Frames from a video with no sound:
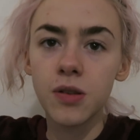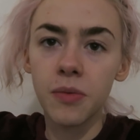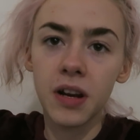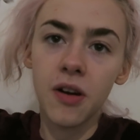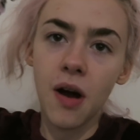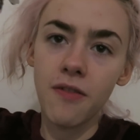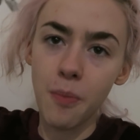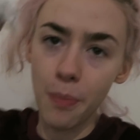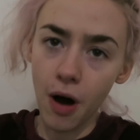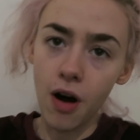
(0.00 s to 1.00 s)
so I'm going to go have a
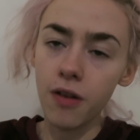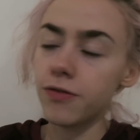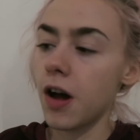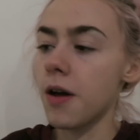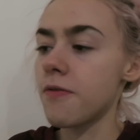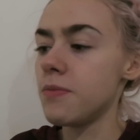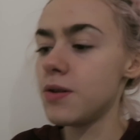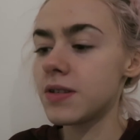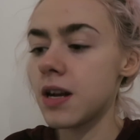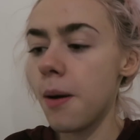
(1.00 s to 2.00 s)
bath. I'm
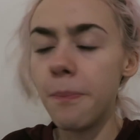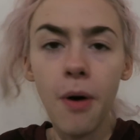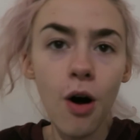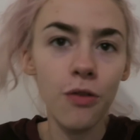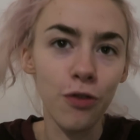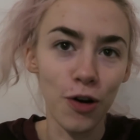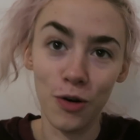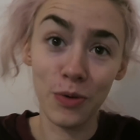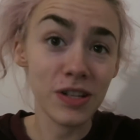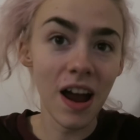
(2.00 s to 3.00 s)
using a bath
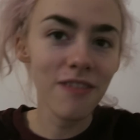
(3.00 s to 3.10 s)
oil, which I